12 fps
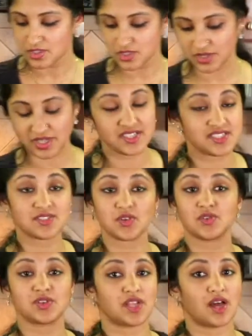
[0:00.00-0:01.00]
So kids
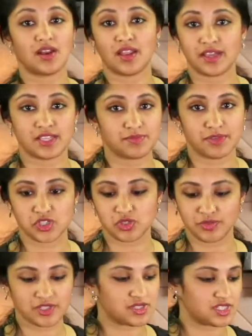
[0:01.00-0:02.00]
don't not like
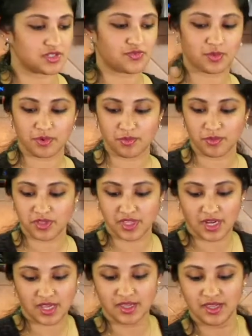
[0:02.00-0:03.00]
mushroom. It's just for Pramod
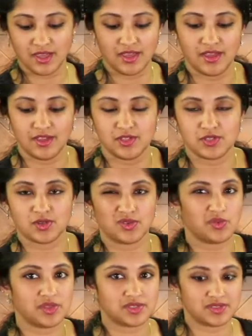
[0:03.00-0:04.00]
and I.
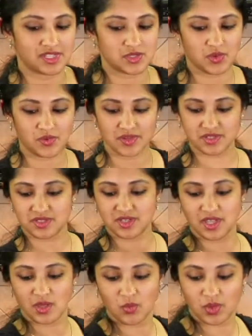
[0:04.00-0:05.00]
So that's why we're
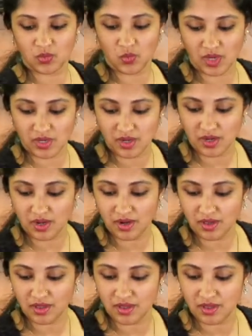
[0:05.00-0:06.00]
sticking with one
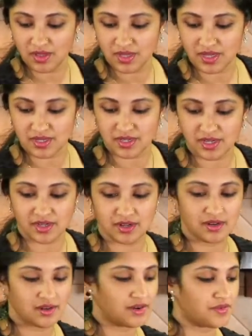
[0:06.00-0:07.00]

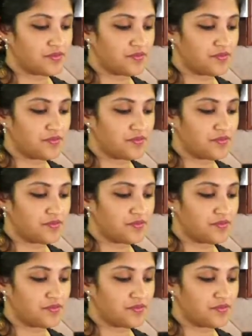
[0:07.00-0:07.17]
container.